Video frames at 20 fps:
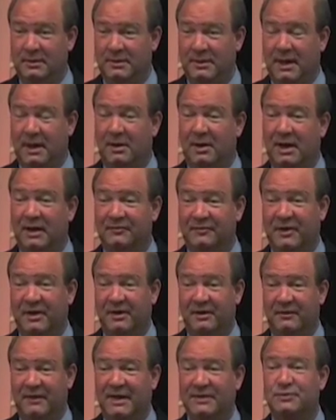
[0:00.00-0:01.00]
Now, I'll tell
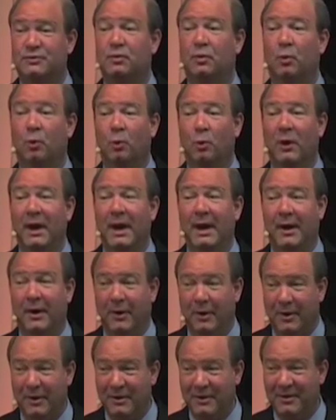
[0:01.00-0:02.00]
you, that's
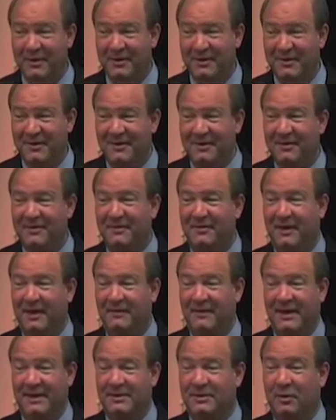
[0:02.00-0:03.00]
rare
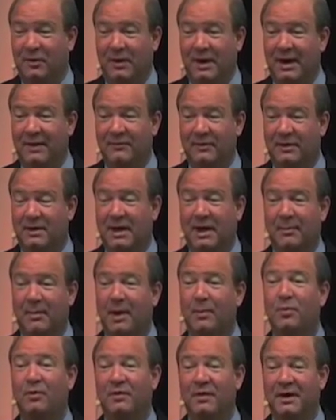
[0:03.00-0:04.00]
that they don't ever come
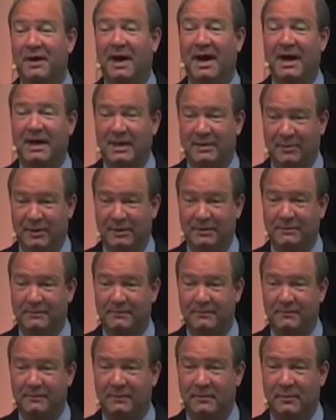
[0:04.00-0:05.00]
up with a document,
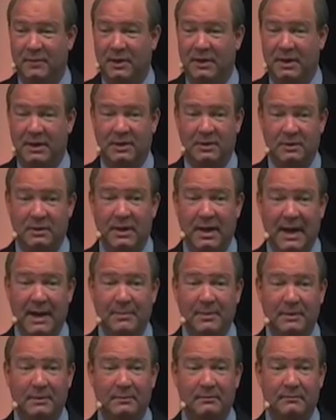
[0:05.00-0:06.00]
but it could
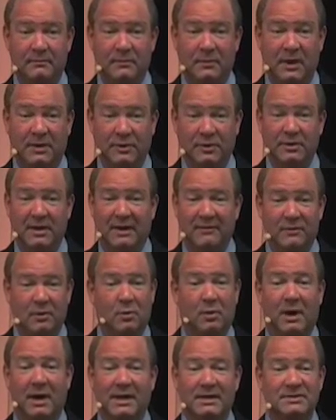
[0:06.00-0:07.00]
happen. And you could have a
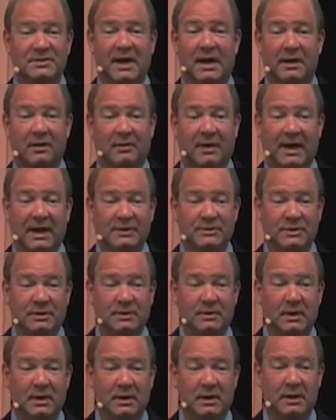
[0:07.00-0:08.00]
quiet title action,
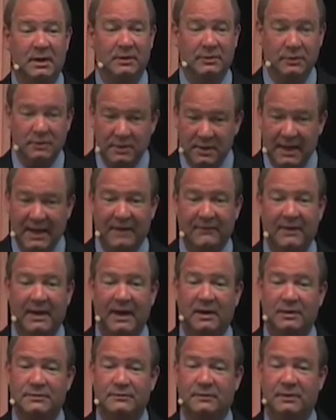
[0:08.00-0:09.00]
and you could have the
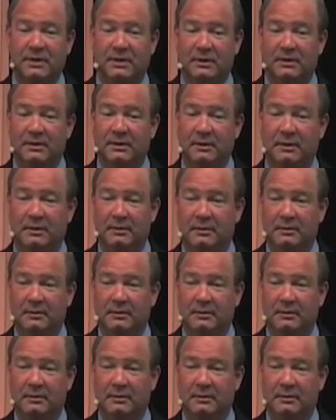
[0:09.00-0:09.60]
house free and clear.